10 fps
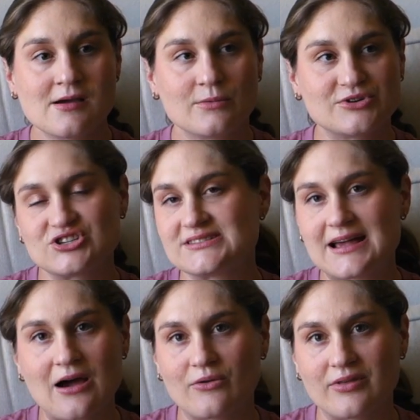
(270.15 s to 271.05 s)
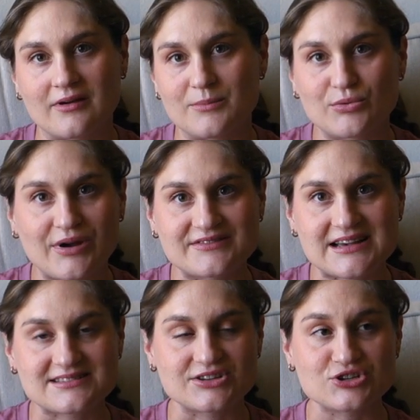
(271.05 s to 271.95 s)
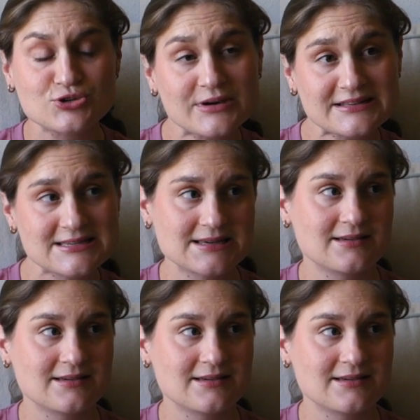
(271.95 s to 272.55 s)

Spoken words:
which is how the midwives ask you to do it.